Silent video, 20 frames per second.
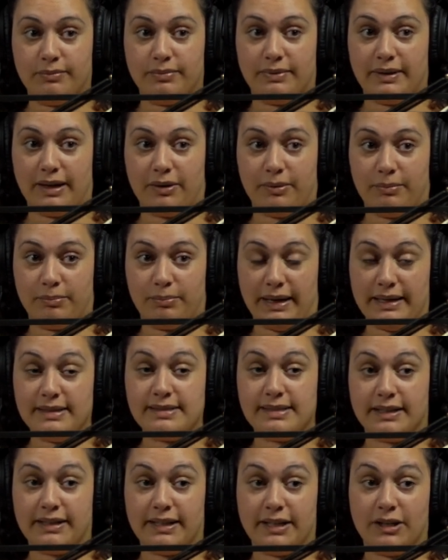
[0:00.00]
they're
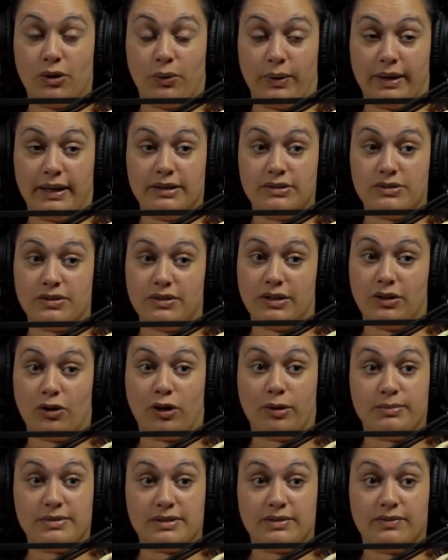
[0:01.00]
basically going into the
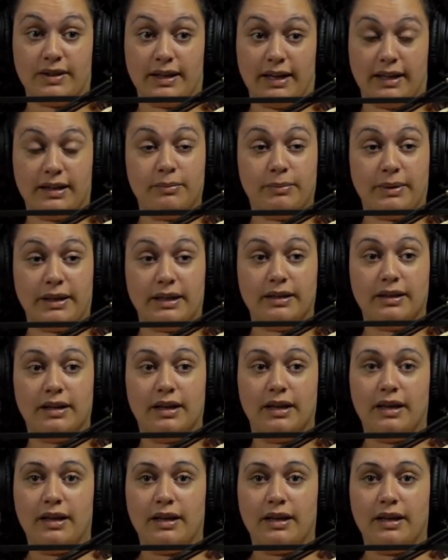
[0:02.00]
arms of the enemy